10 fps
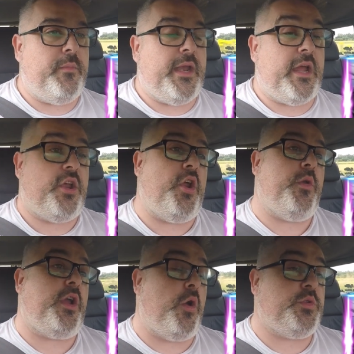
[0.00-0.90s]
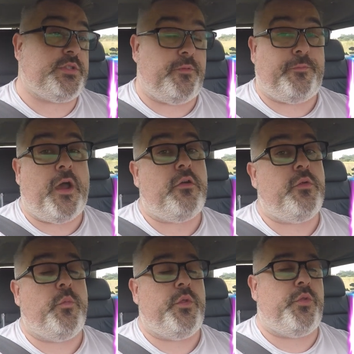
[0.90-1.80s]
I mean, I can only go so
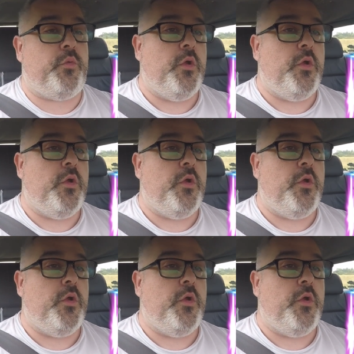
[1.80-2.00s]
far with